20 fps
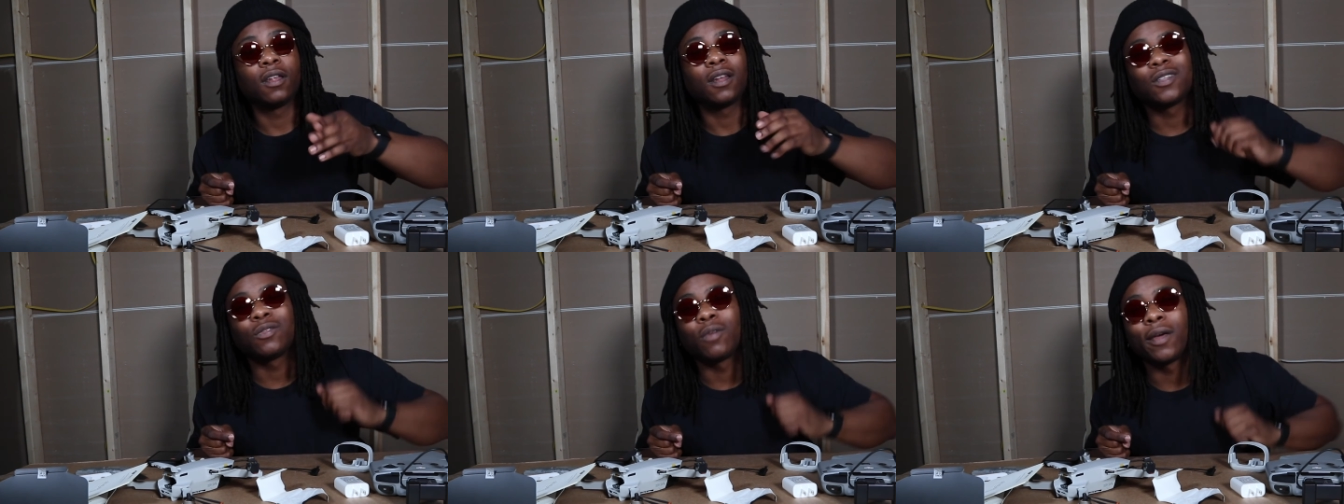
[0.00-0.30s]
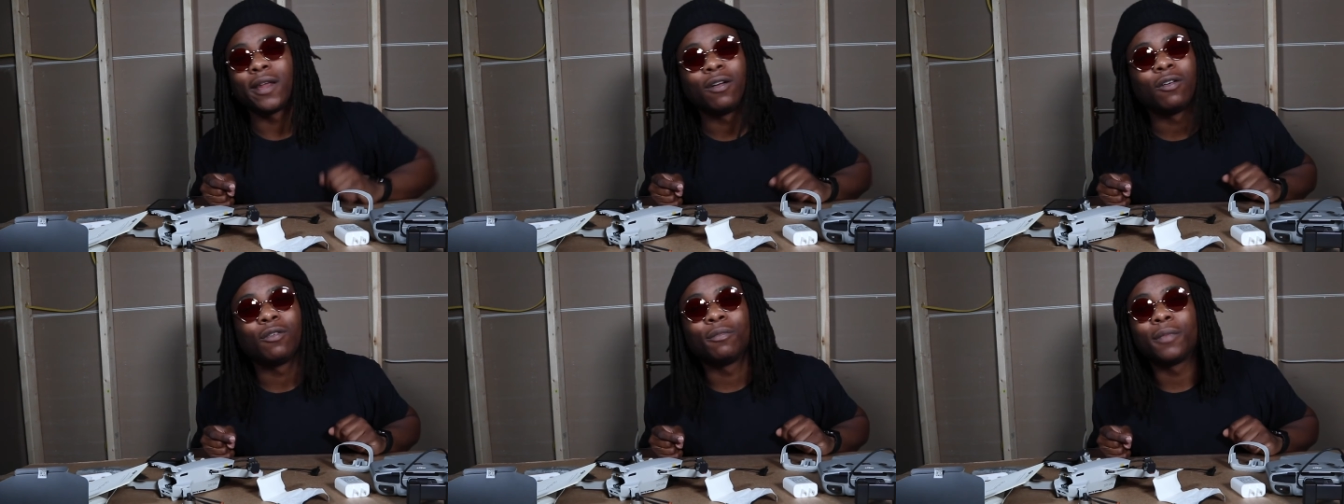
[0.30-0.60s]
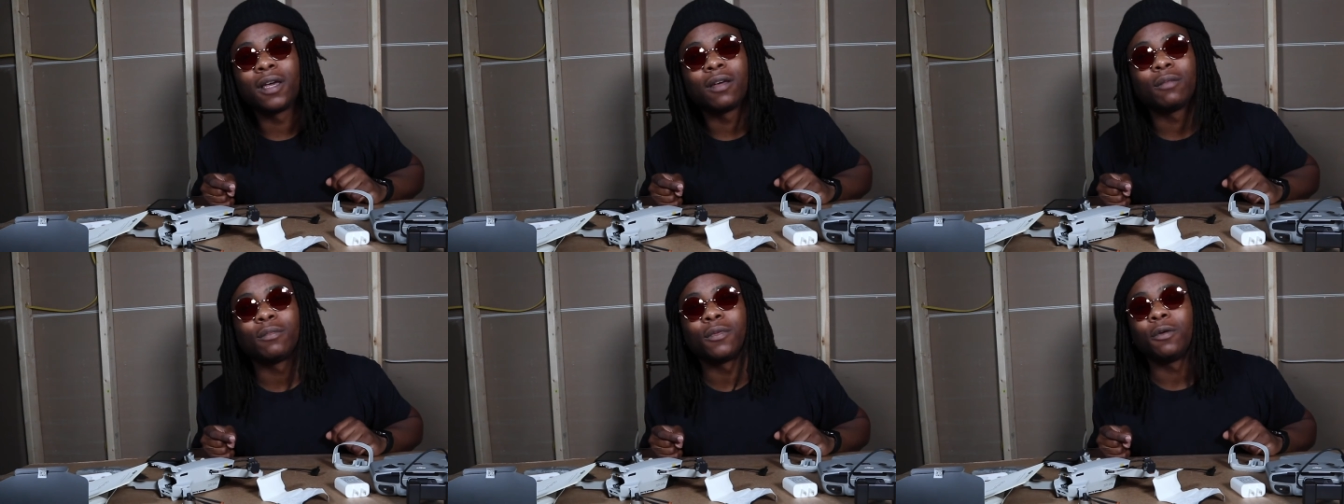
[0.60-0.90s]
That's why they don't
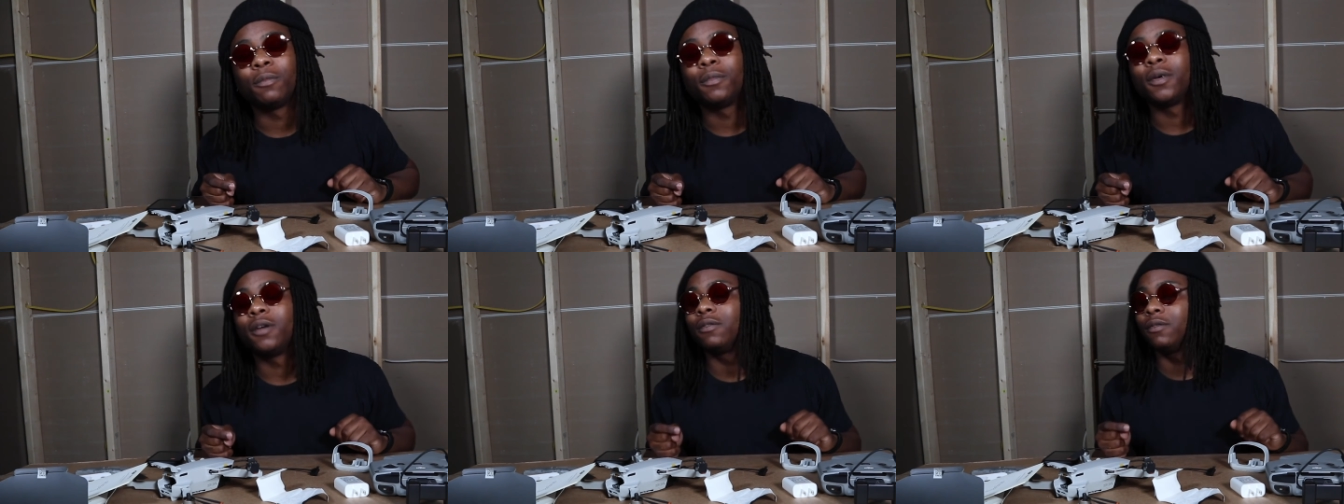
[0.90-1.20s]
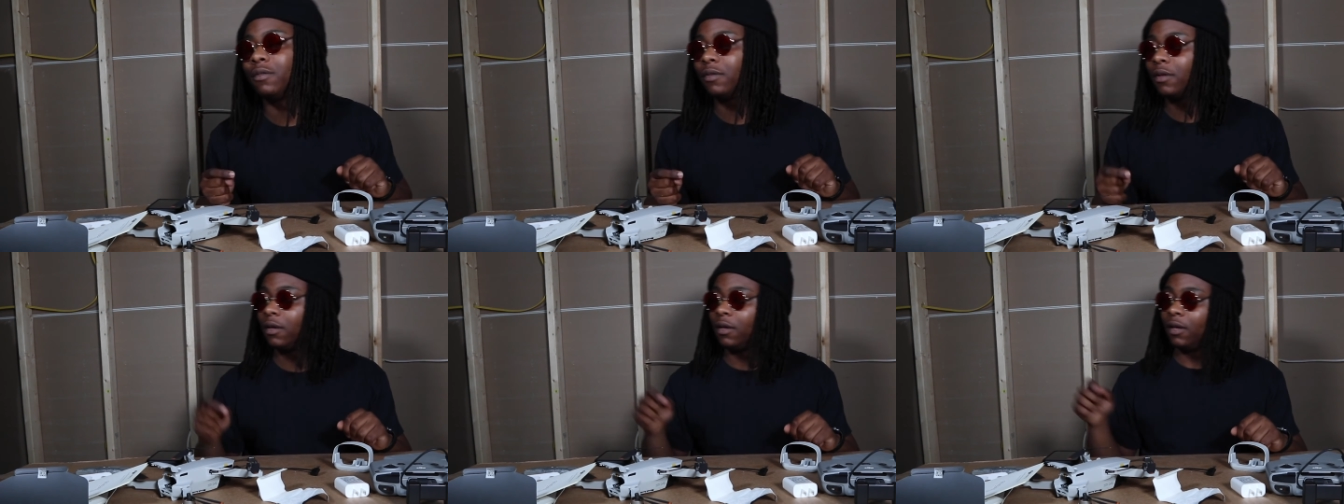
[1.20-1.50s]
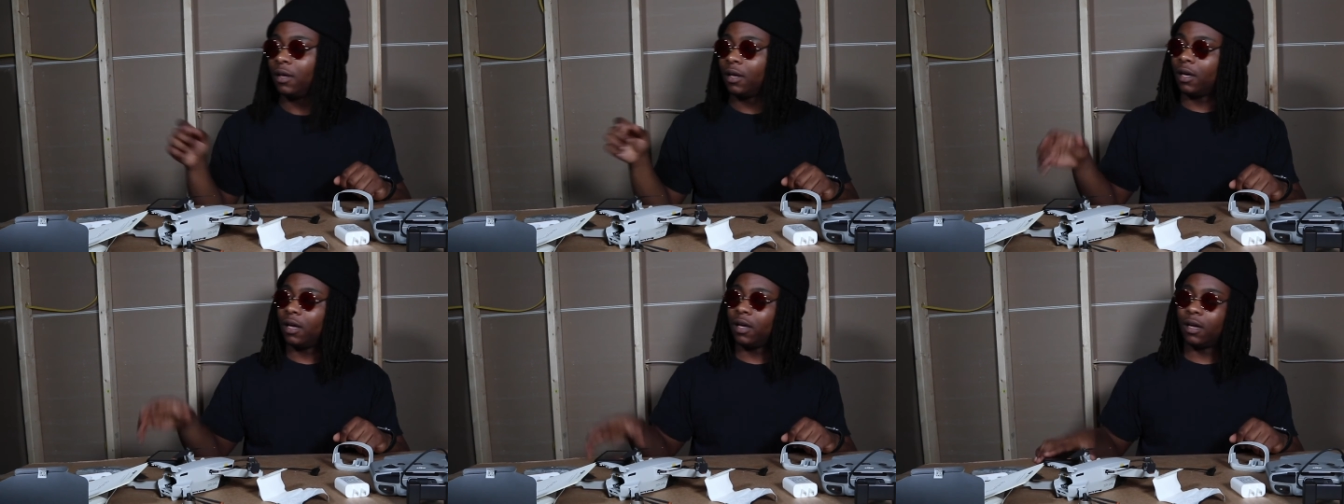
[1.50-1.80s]
make them no
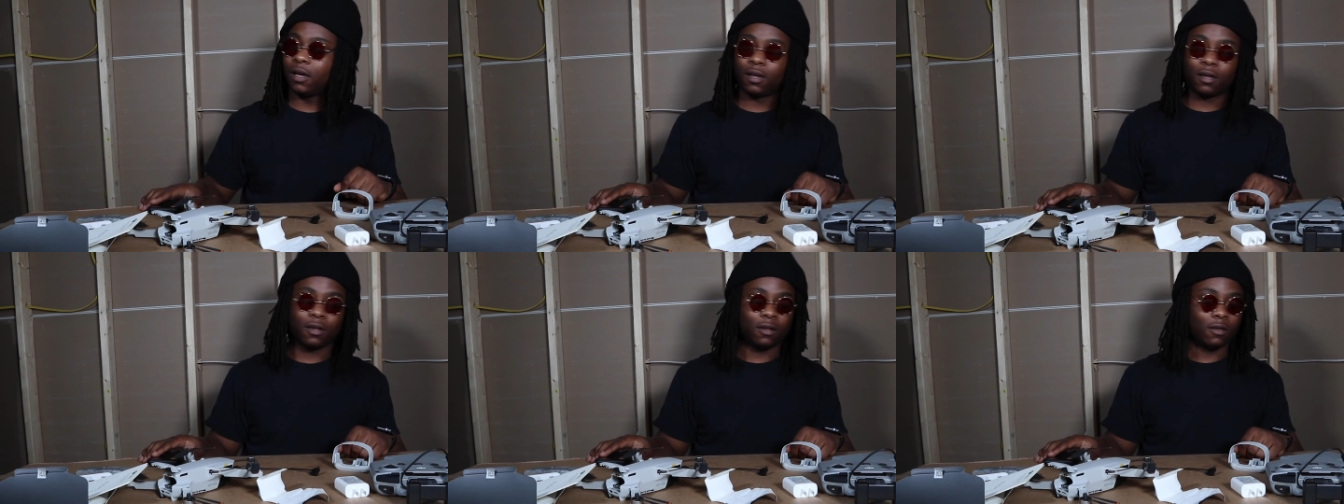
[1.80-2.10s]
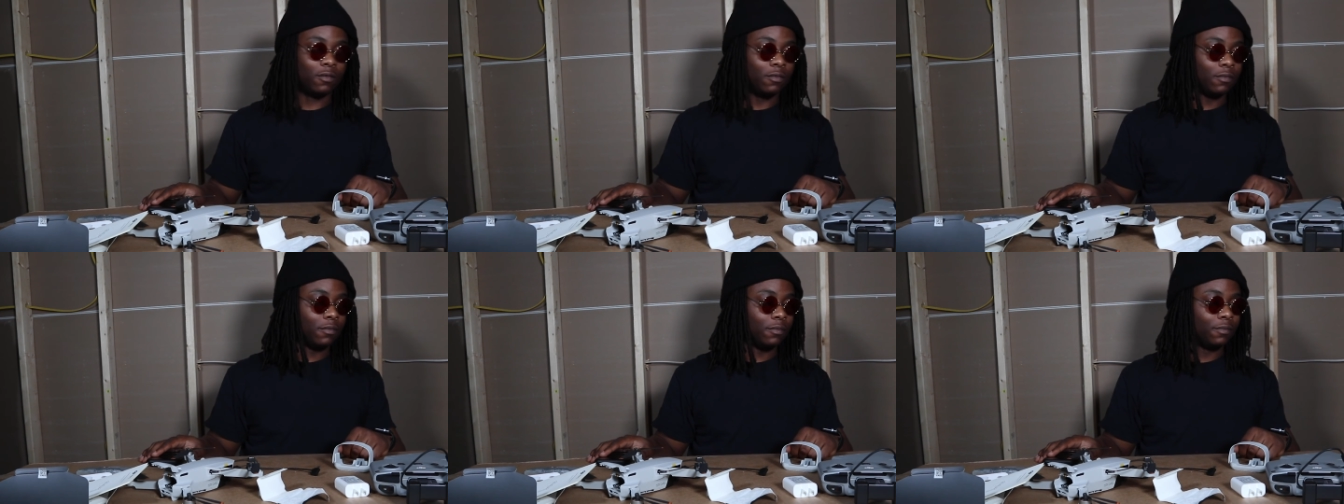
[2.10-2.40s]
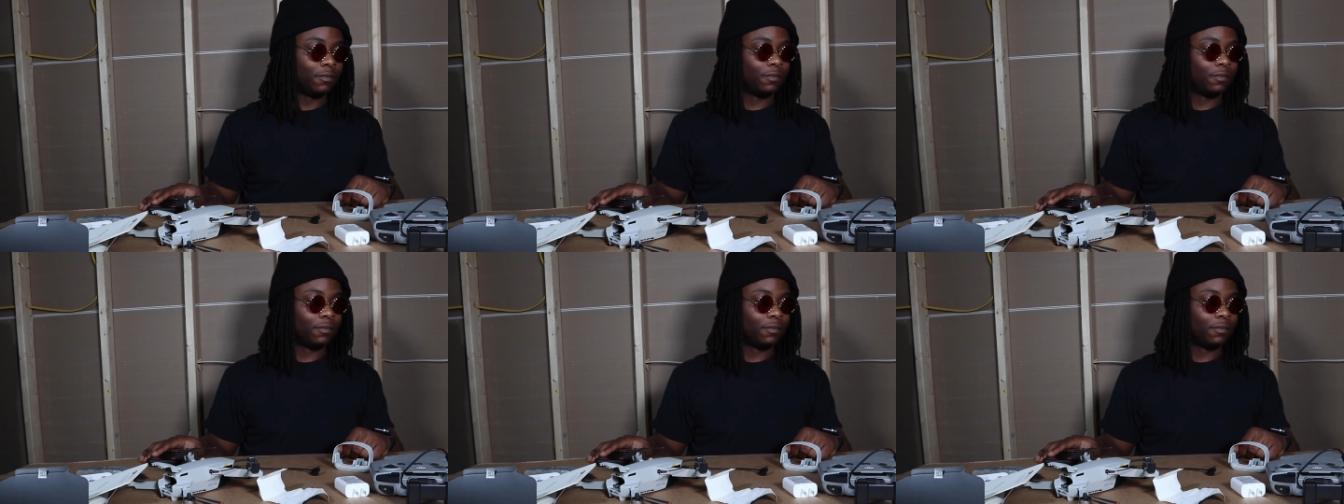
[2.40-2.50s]
more.